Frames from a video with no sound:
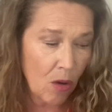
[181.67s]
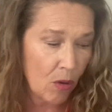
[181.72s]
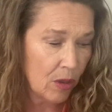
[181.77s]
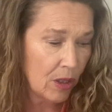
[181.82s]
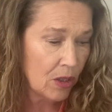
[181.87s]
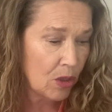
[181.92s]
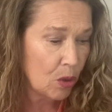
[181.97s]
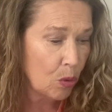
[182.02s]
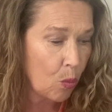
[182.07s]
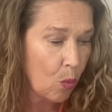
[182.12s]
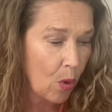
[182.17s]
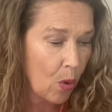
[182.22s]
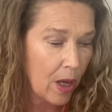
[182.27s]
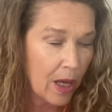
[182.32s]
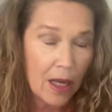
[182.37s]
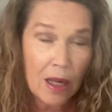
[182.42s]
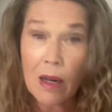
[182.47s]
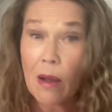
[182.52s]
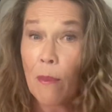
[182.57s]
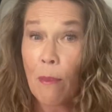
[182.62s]
It's
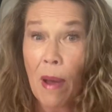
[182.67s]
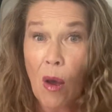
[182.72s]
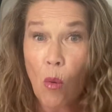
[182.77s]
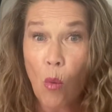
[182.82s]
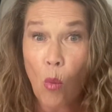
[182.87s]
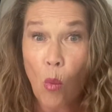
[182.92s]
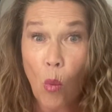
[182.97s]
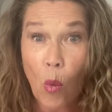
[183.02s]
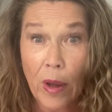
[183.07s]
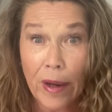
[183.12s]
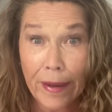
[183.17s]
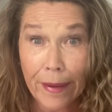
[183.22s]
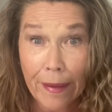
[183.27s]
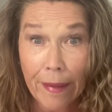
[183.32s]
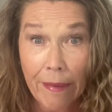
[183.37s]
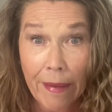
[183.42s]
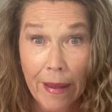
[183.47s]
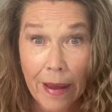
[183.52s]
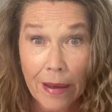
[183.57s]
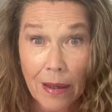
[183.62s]
what, about 1
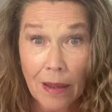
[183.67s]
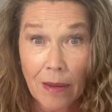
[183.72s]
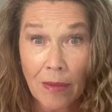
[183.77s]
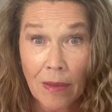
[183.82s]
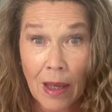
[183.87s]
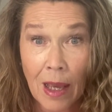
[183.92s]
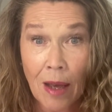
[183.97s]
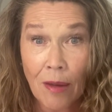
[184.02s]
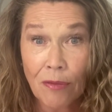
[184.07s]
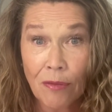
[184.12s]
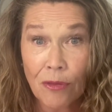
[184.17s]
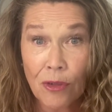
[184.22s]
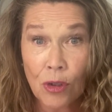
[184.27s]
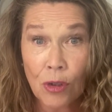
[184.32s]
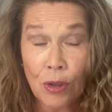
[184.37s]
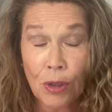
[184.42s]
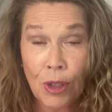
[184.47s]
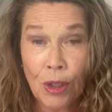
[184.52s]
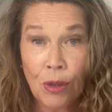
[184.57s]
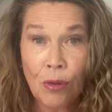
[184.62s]
o'clock in the
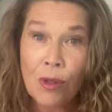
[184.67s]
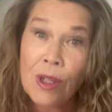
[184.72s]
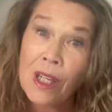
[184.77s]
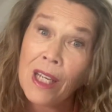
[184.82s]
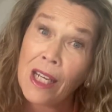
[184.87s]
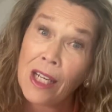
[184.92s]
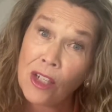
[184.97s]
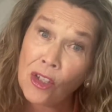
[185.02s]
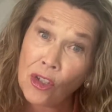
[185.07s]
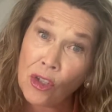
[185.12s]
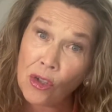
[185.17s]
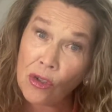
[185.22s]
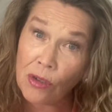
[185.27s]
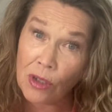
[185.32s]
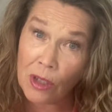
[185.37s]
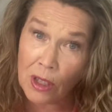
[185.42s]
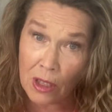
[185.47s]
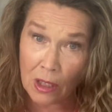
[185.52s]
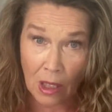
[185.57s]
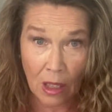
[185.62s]
afternoon, Eastern
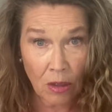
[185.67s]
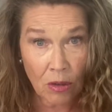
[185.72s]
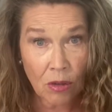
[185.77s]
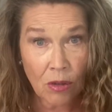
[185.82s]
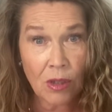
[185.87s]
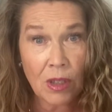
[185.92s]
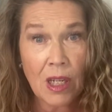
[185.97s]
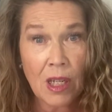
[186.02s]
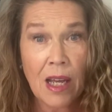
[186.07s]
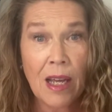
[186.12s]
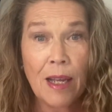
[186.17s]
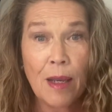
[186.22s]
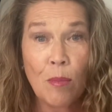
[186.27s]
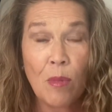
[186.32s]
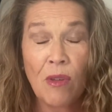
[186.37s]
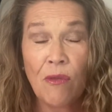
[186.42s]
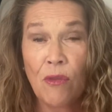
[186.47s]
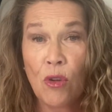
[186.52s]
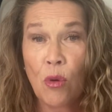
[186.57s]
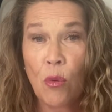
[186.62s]
Standard Time,
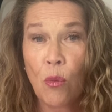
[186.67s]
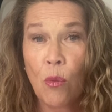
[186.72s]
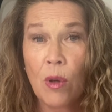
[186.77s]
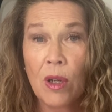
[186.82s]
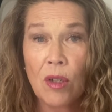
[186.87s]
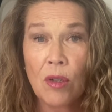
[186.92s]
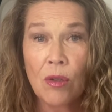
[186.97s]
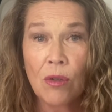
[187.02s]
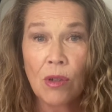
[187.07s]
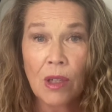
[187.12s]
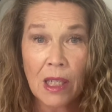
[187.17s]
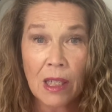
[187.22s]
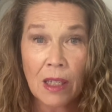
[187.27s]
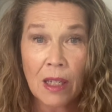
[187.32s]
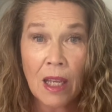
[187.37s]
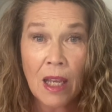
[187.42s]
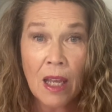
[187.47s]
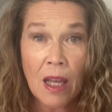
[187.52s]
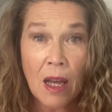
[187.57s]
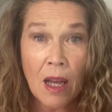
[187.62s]
if you're wondering,
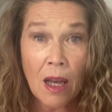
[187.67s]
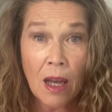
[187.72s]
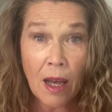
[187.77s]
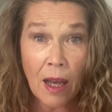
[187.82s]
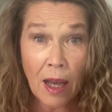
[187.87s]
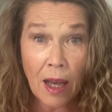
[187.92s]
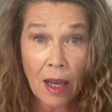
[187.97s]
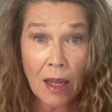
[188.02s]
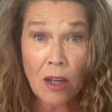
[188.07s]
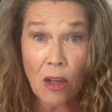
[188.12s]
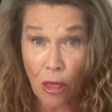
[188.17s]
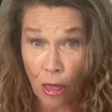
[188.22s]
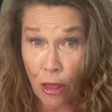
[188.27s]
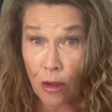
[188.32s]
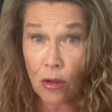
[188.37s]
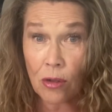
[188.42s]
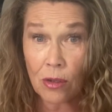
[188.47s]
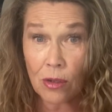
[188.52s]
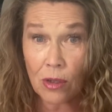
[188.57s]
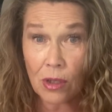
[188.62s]
on a
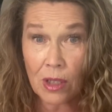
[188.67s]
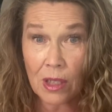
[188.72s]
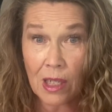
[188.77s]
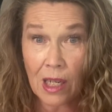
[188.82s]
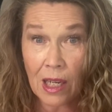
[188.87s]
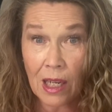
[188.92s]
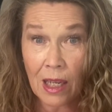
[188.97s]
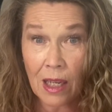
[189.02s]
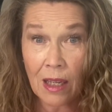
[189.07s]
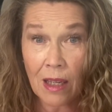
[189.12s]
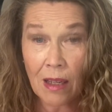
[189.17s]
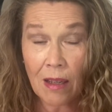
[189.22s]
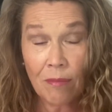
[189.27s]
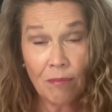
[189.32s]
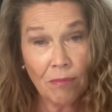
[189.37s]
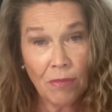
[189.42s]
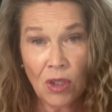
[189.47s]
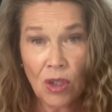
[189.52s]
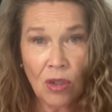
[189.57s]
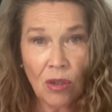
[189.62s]
Thursday,
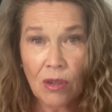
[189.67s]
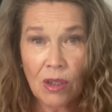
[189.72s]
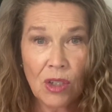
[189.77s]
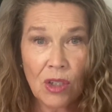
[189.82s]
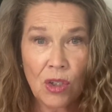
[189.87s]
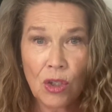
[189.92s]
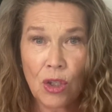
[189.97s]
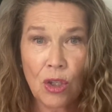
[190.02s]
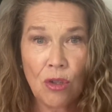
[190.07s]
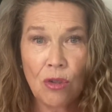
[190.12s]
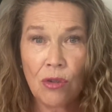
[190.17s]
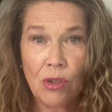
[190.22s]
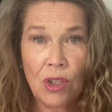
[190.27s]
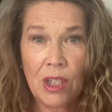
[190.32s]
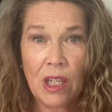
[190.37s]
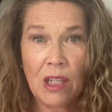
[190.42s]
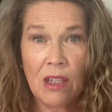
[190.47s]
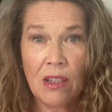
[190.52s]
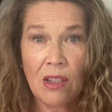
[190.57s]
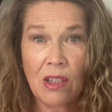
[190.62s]
because
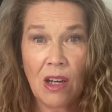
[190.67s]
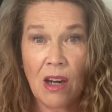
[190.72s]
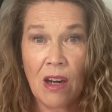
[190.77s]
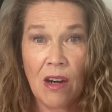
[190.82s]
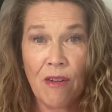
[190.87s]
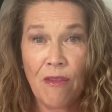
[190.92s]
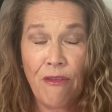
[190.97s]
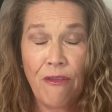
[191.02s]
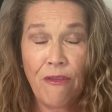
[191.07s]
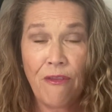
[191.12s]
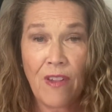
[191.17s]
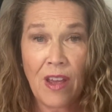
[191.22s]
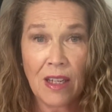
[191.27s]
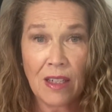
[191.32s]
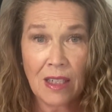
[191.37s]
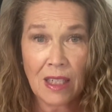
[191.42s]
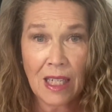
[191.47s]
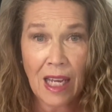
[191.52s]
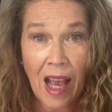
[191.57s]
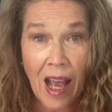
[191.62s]
Thursdays are
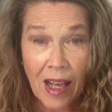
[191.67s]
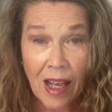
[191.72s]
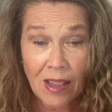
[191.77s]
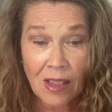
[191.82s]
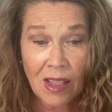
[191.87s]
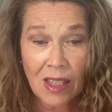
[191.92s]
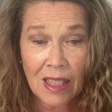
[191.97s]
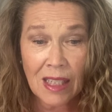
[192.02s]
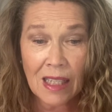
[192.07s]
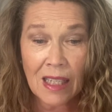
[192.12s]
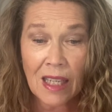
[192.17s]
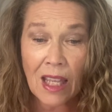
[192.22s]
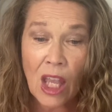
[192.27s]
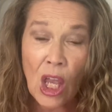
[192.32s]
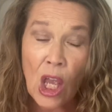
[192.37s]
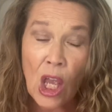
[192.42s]
fantastic.